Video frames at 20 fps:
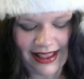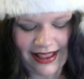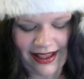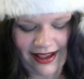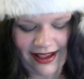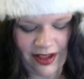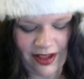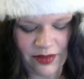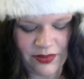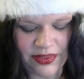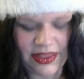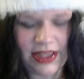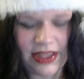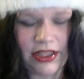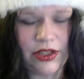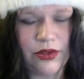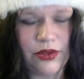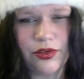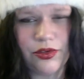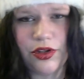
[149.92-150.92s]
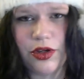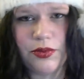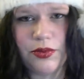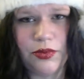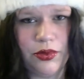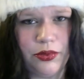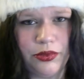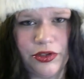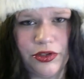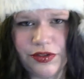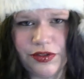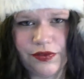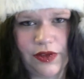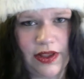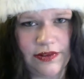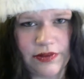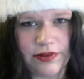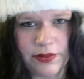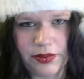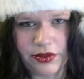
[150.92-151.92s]
thank you so much for
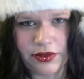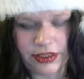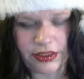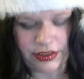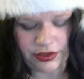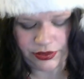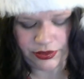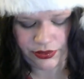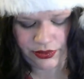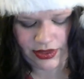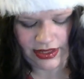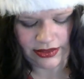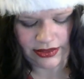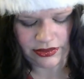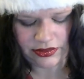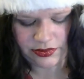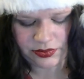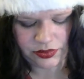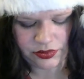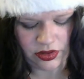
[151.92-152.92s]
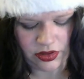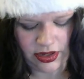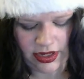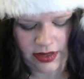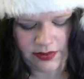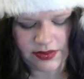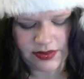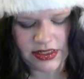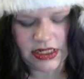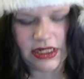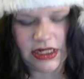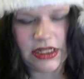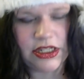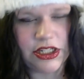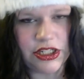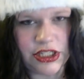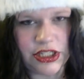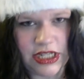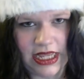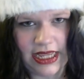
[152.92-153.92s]
everybody who has subscribed,
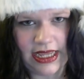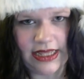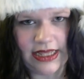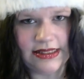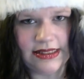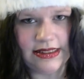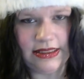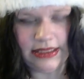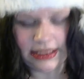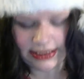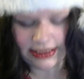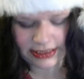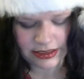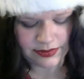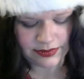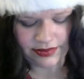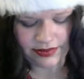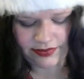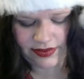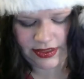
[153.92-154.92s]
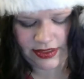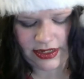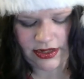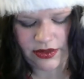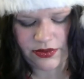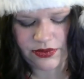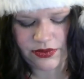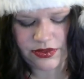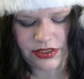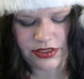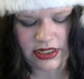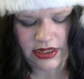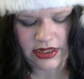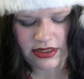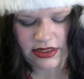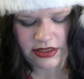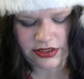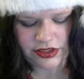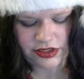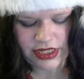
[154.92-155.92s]
shared, liked my videos.
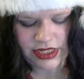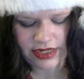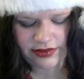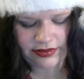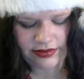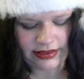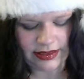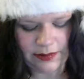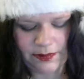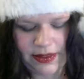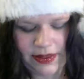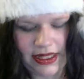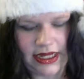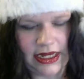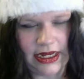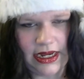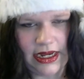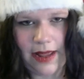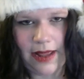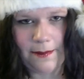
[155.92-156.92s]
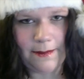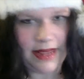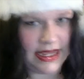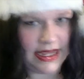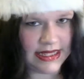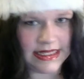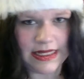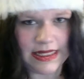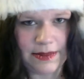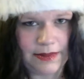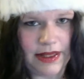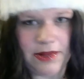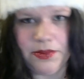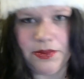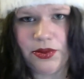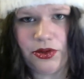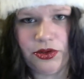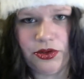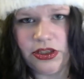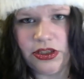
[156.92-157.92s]
Generally been amazing
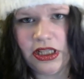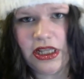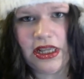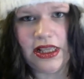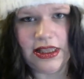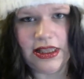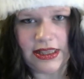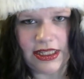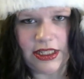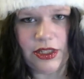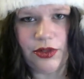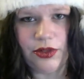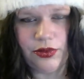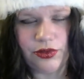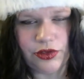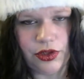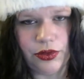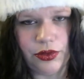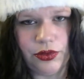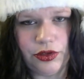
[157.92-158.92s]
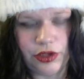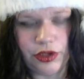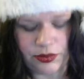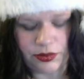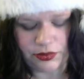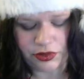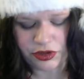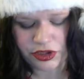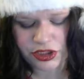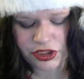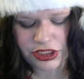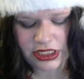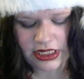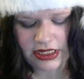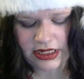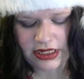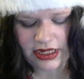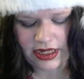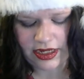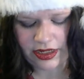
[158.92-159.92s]
people. Thank you so much.
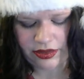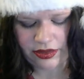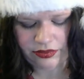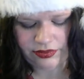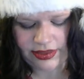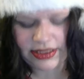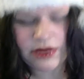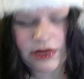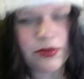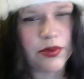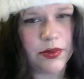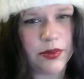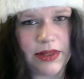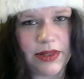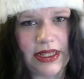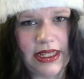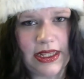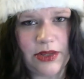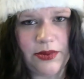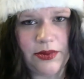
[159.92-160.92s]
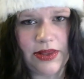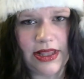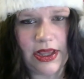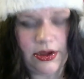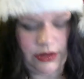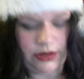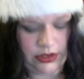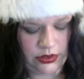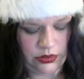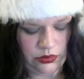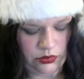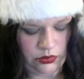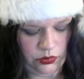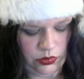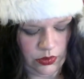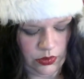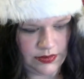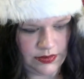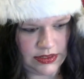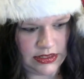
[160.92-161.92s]
I really wouldn't be here without you.
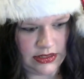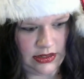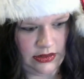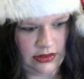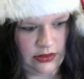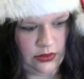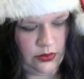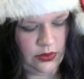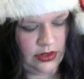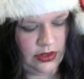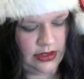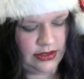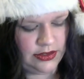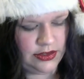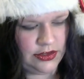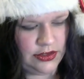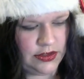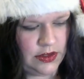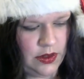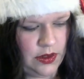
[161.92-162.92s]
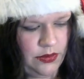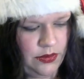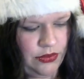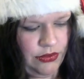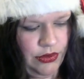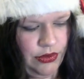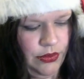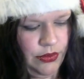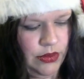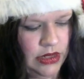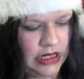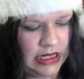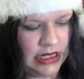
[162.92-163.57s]
Whoops, another one has just come through,